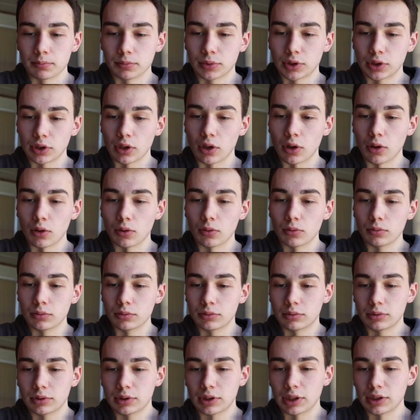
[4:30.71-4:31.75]
So
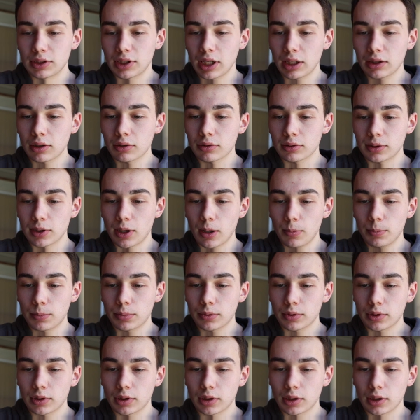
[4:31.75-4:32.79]
to set those
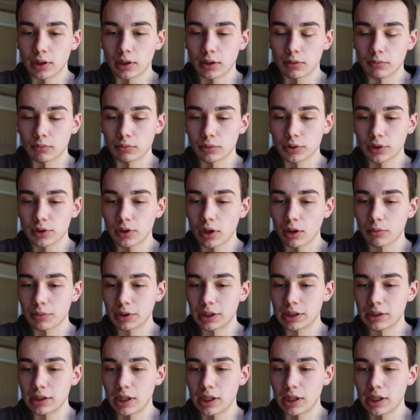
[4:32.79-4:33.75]
up, we'll start with the